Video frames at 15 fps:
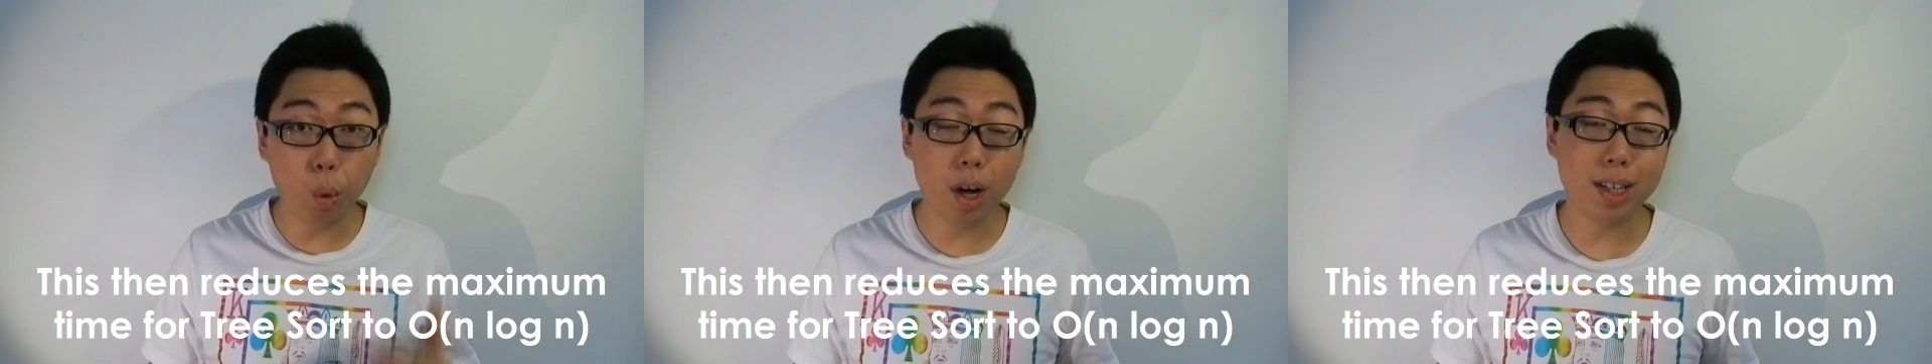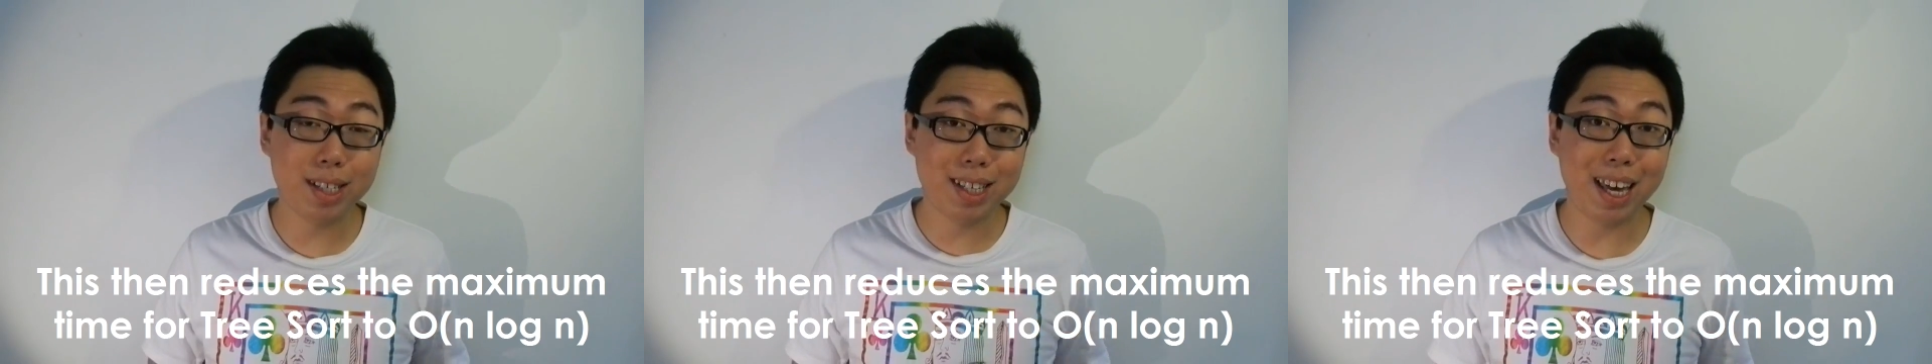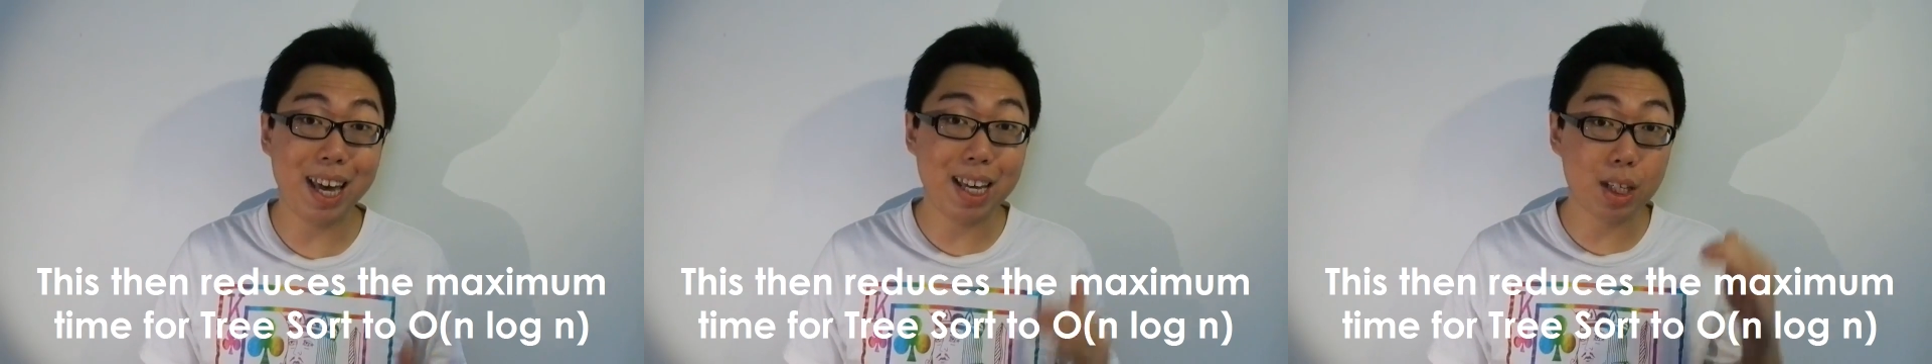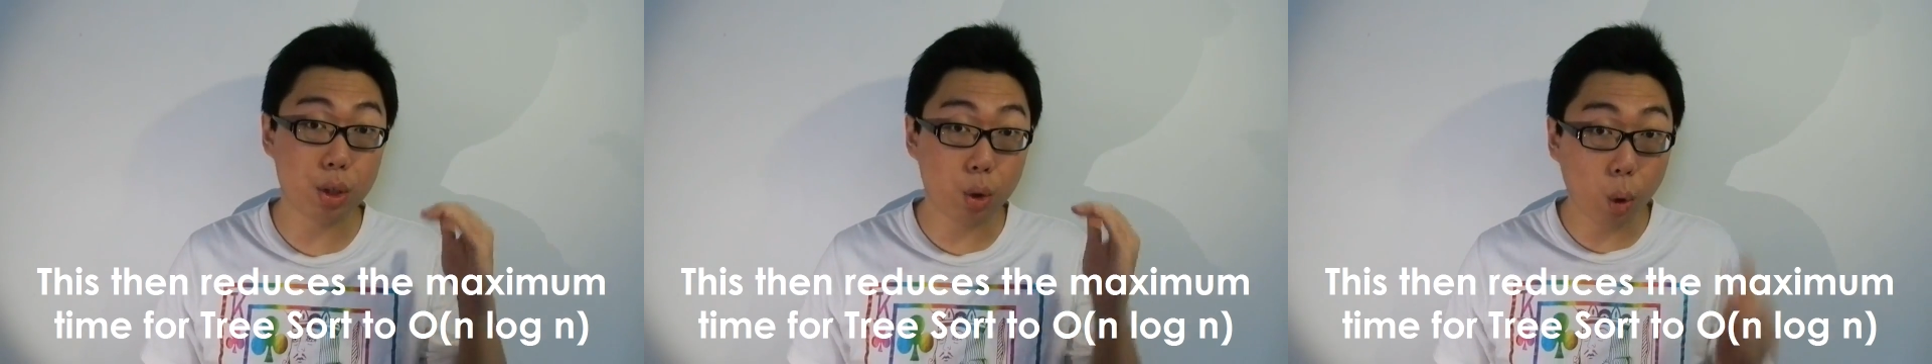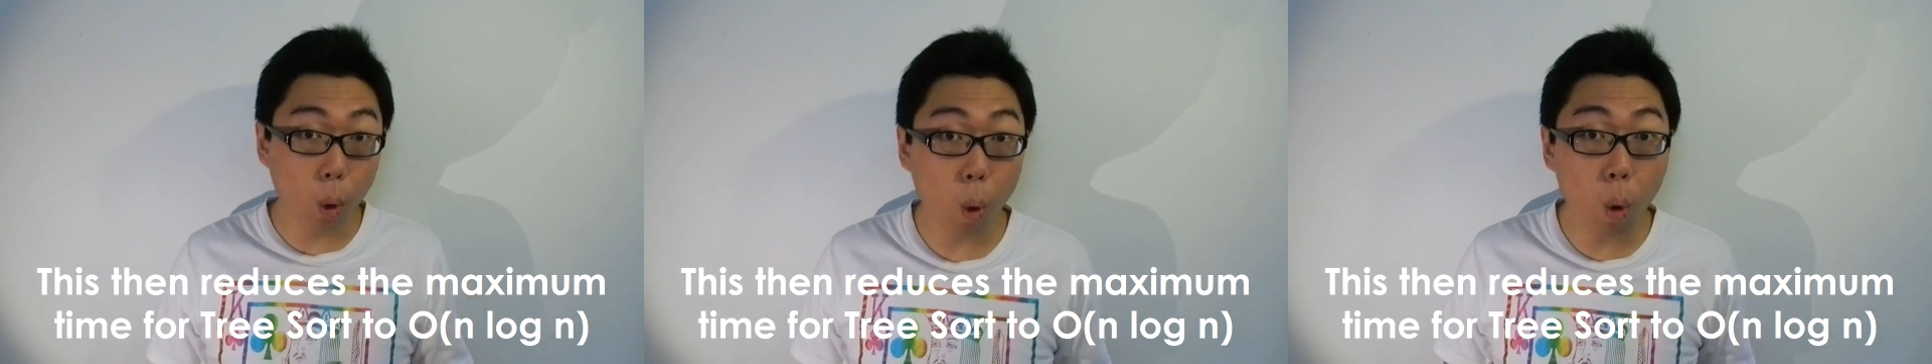worst
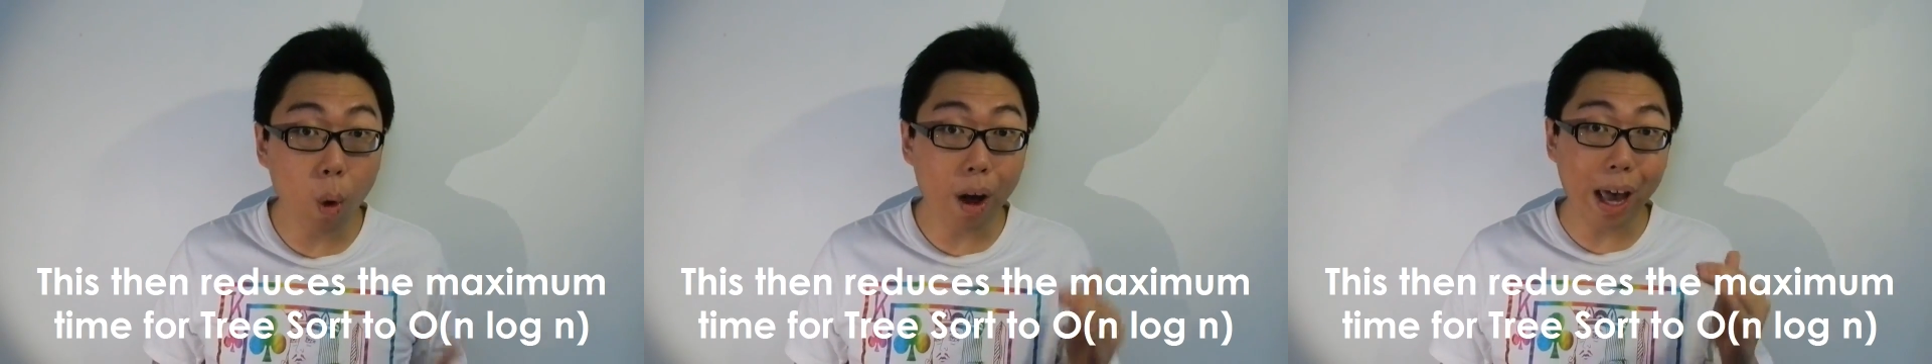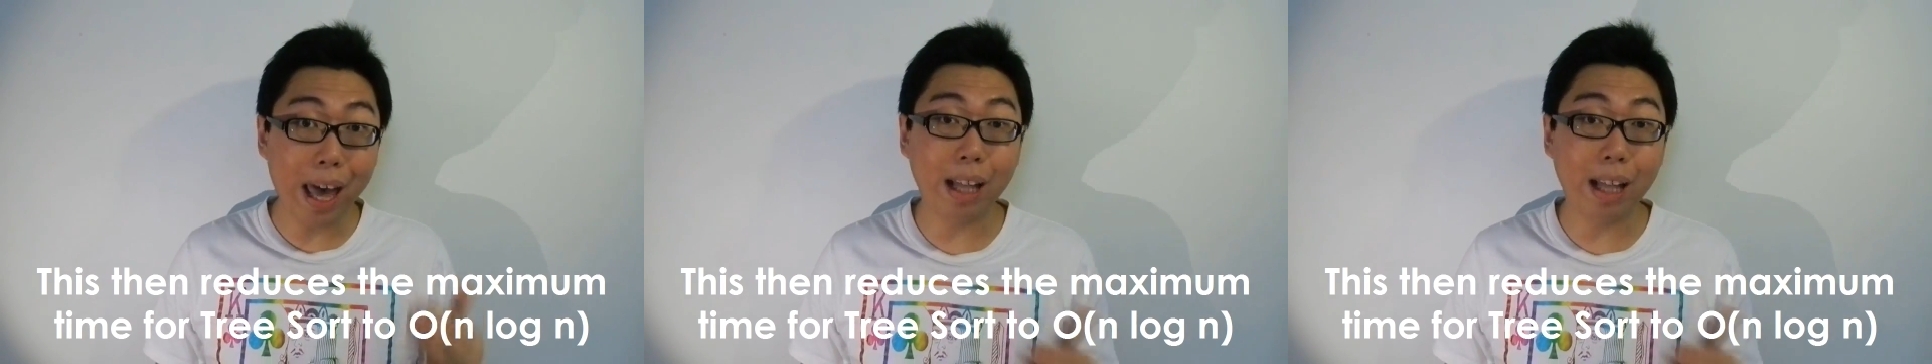case or